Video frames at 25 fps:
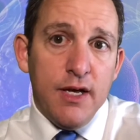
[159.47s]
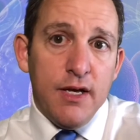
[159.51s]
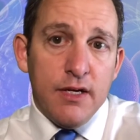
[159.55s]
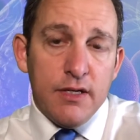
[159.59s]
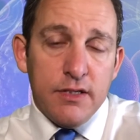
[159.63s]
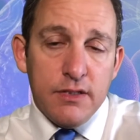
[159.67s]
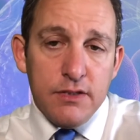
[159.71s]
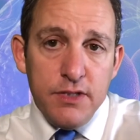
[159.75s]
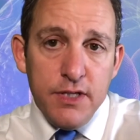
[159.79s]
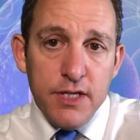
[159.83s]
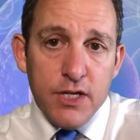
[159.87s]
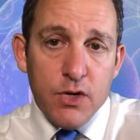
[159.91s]

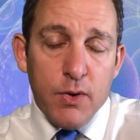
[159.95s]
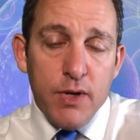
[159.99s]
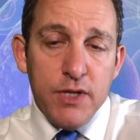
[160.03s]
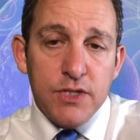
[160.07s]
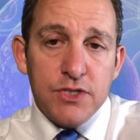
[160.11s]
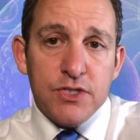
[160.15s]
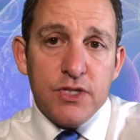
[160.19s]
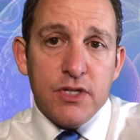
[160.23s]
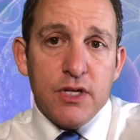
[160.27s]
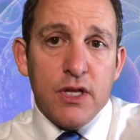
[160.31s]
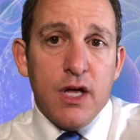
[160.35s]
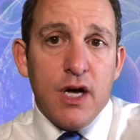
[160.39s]
decrease
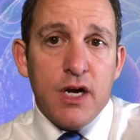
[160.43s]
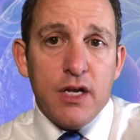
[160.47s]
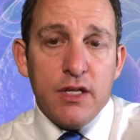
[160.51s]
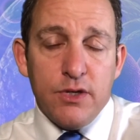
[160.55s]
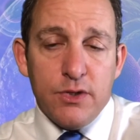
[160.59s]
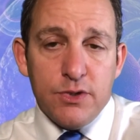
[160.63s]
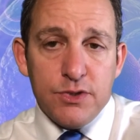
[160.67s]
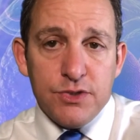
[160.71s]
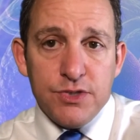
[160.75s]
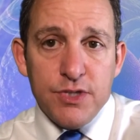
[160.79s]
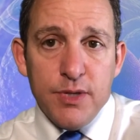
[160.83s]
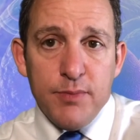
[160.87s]
in a lot of their
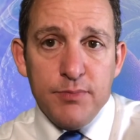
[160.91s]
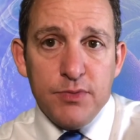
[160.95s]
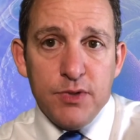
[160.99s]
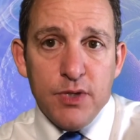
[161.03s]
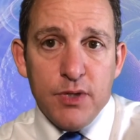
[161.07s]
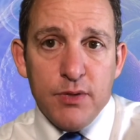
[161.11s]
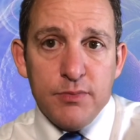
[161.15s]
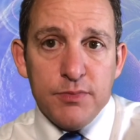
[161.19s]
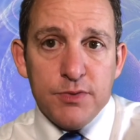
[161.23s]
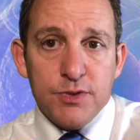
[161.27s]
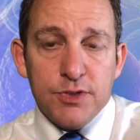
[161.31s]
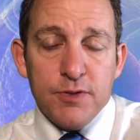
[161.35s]

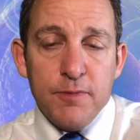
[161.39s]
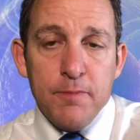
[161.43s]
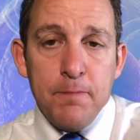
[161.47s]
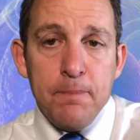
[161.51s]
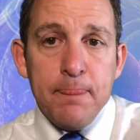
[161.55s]
symptoms,